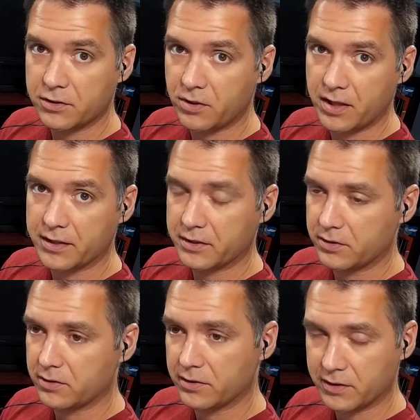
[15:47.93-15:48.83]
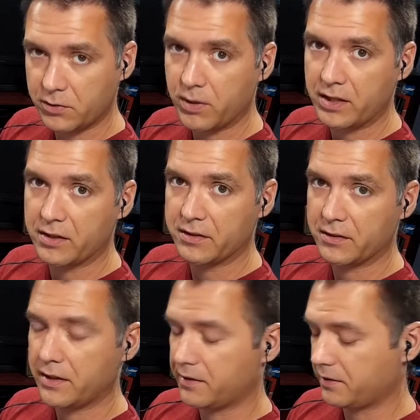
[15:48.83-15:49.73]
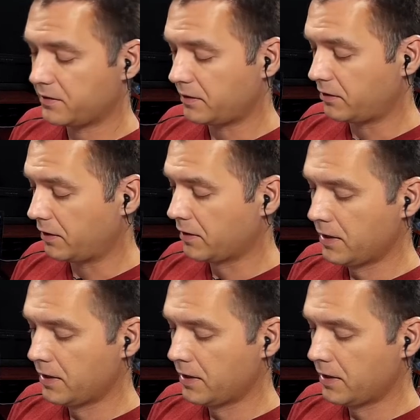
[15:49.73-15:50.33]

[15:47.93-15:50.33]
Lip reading: a triangle and the square and etc.